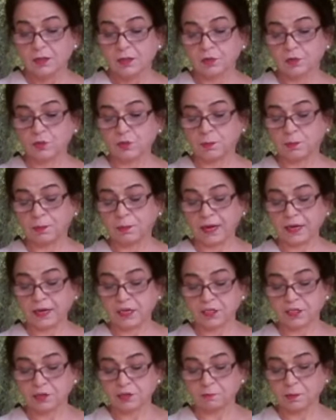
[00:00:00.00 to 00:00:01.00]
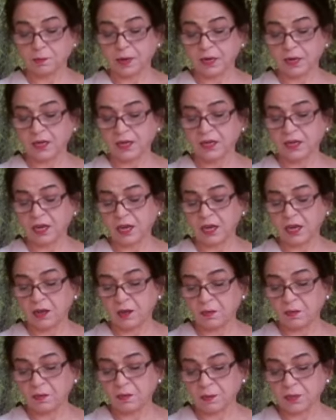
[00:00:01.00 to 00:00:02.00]
Through the practice of
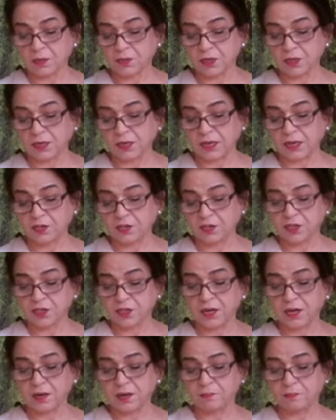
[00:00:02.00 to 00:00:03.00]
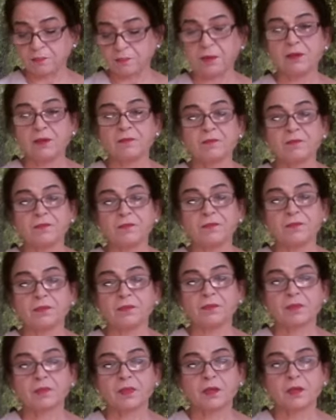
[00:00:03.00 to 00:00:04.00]
pranayama, a person can shape
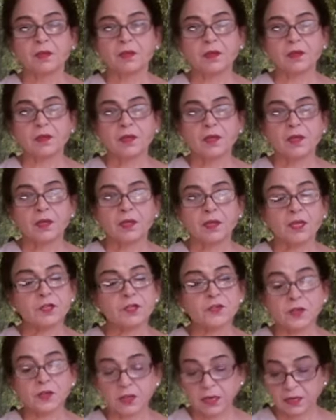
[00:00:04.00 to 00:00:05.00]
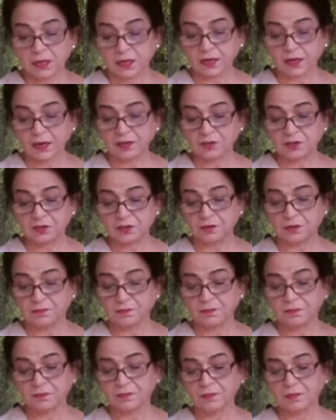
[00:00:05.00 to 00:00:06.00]
his or her character
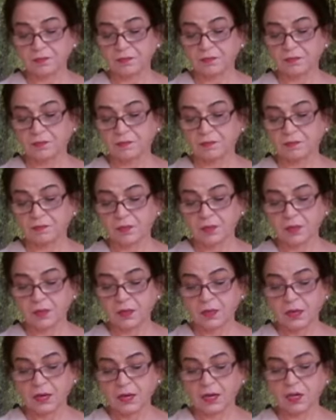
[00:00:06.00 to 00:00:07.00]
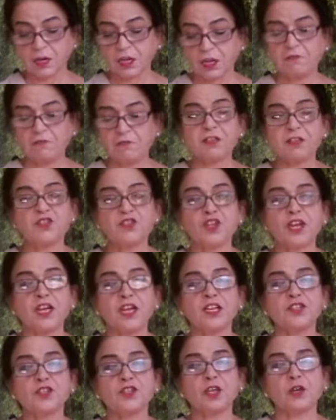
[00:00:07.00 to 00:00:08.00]
and even
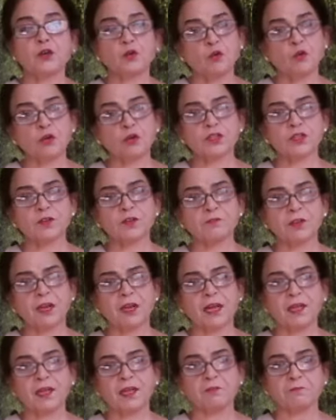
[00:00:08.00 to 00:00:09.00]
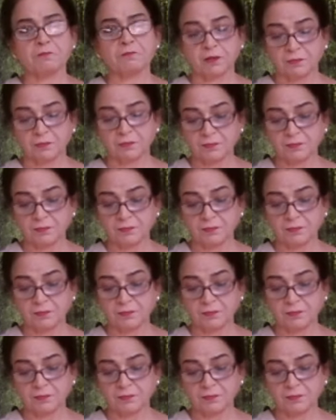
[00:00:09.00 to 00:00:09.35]
change the course of the life.